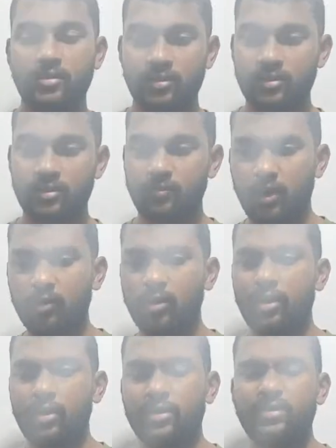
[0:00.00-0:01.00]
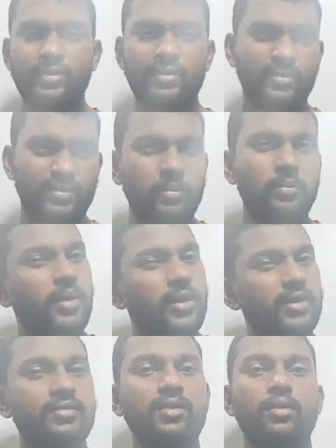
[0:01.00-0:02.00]
Just we have to understand some
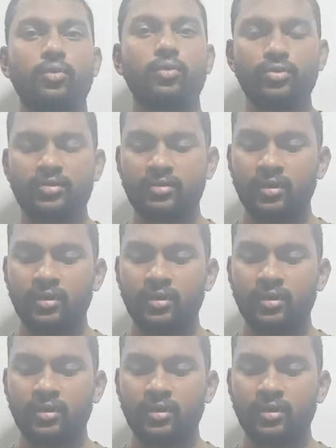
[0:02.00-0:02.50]
basic rules.